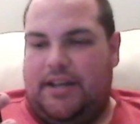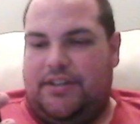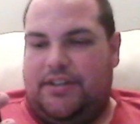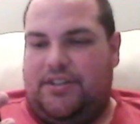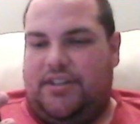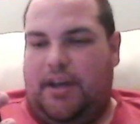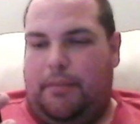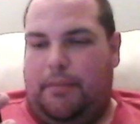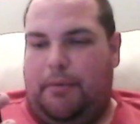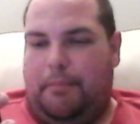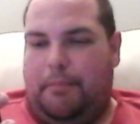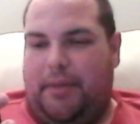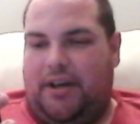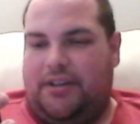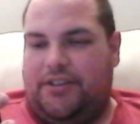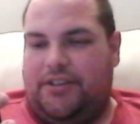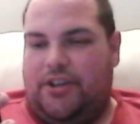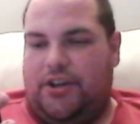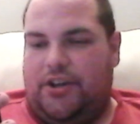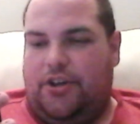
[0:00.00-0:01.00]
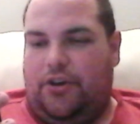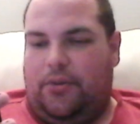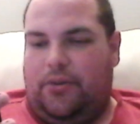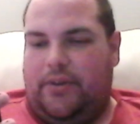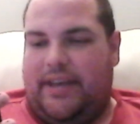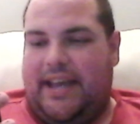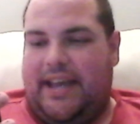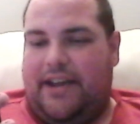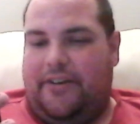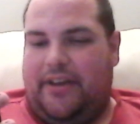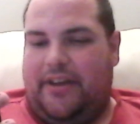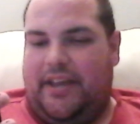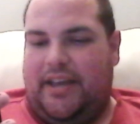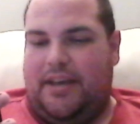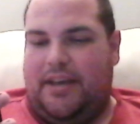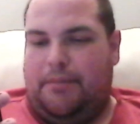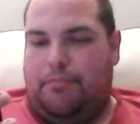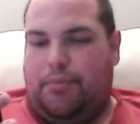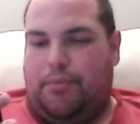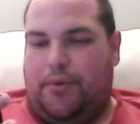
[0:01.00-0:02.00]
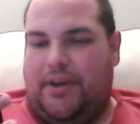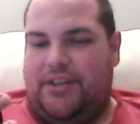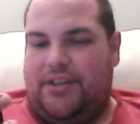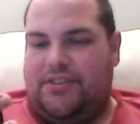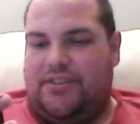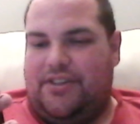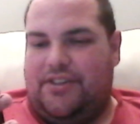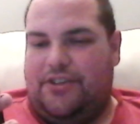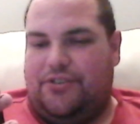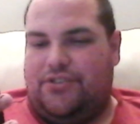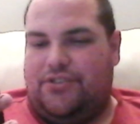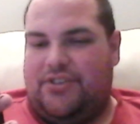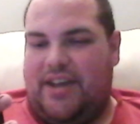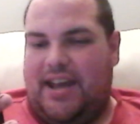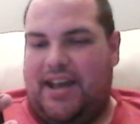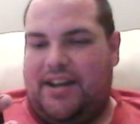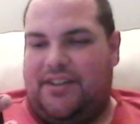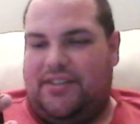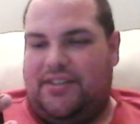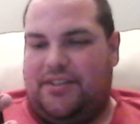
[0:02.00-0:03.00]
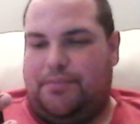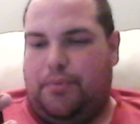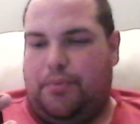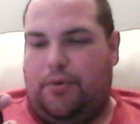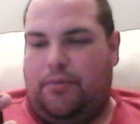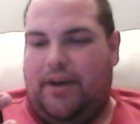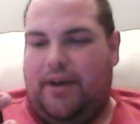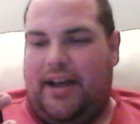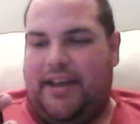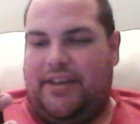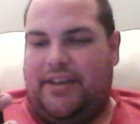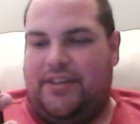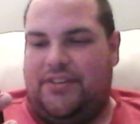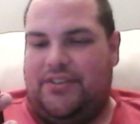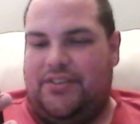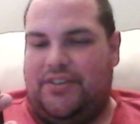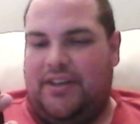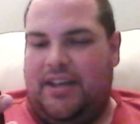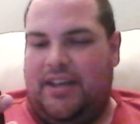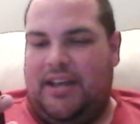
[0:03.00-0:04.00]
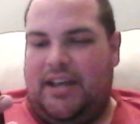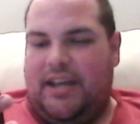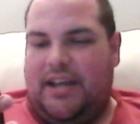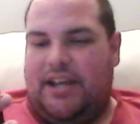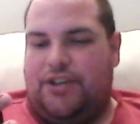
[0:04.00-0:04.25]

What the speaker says: some among the Golgari embraced their status as pariahs